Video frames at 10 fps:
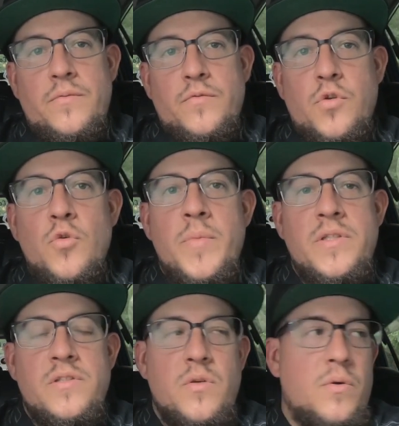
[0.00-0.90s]

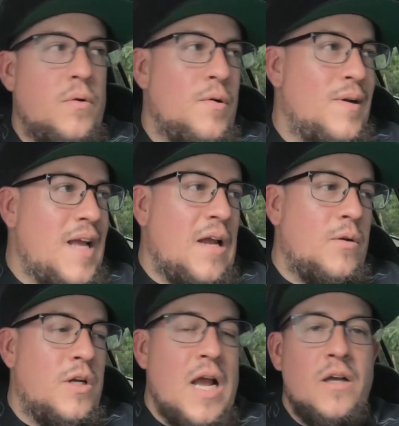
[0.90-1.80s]
lumens, or I
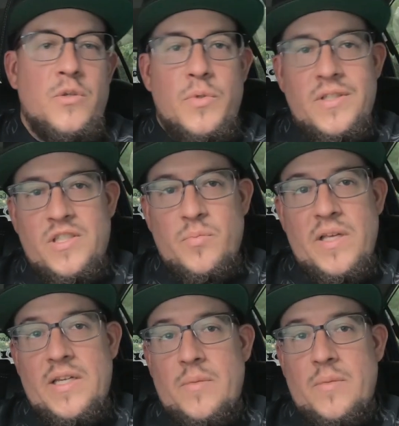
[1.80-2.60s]
don't know how you would explain it.